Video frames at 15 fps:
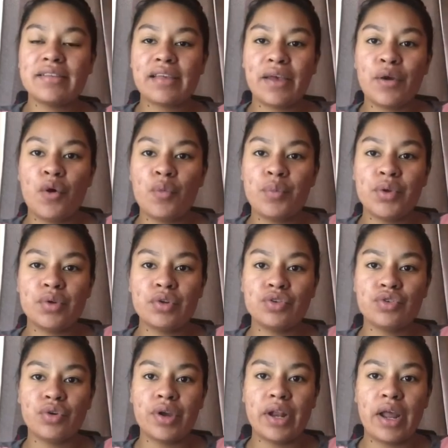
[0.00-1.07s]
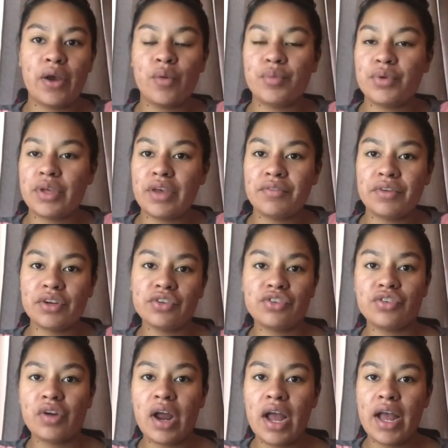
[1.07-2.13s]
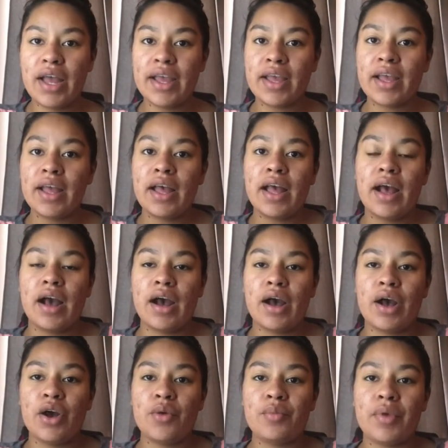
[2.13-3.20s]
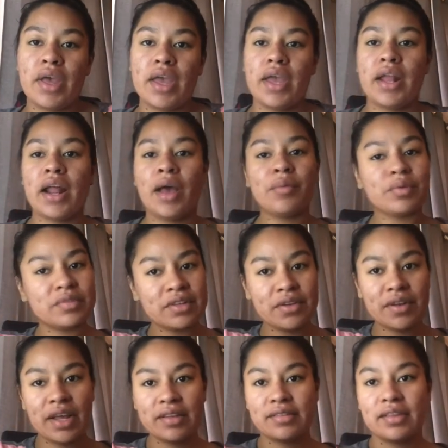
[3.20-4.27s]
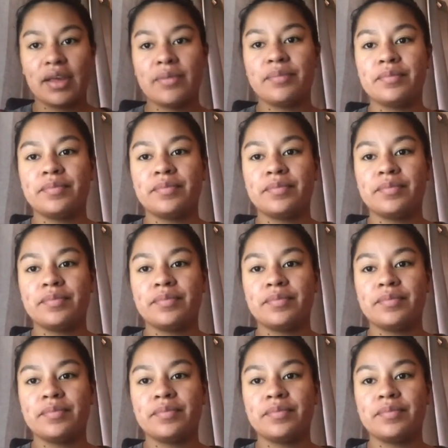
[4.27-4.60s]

I hope you enjoyed. I hope you give it a try. And I will see you next time.